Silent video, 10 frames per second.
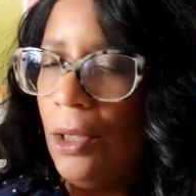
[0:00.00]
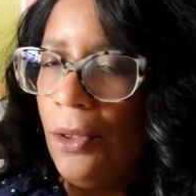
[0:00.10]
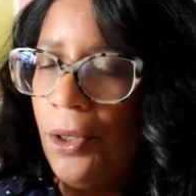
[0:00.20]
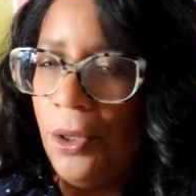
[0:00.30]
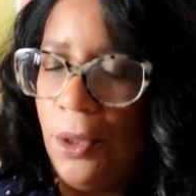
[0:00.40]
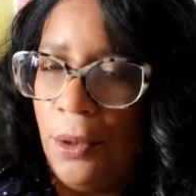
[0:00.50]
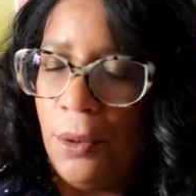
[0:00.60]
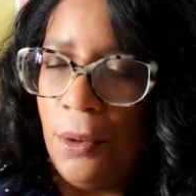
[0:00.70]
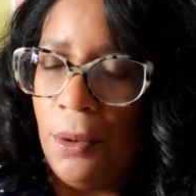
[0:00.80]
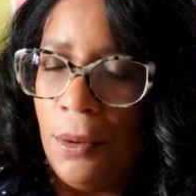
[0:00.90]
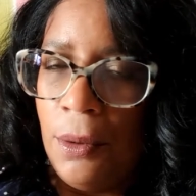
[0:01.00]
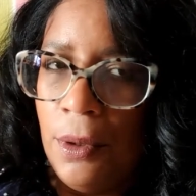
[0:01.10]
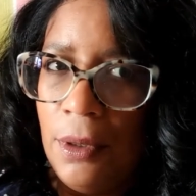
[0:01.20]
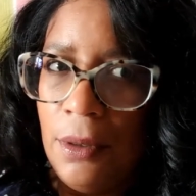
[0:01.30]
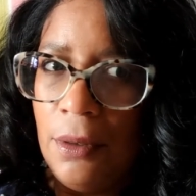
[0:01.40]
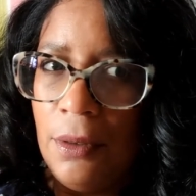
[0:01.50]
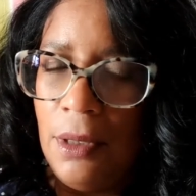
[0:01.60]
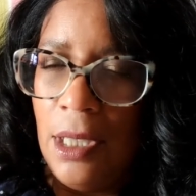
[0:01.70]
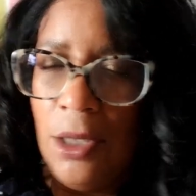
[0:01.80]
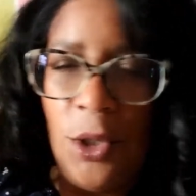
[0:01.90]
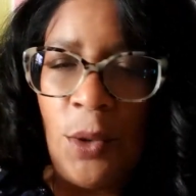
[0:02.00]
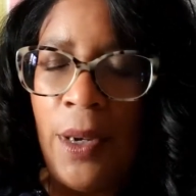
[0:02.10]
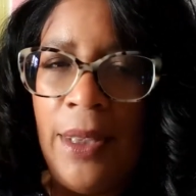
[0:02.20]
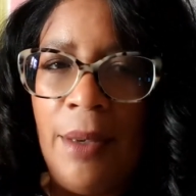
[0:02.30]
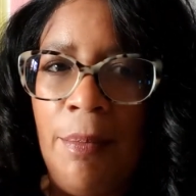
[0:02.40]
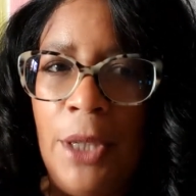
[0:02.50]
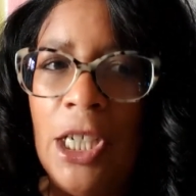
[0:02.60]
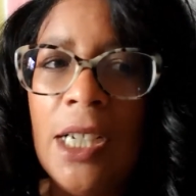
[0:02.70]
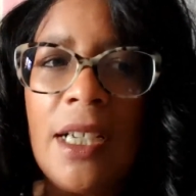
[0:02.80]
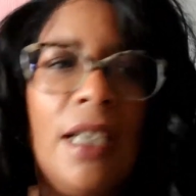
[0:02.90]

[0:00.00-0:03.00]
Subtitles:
to enjoy the book.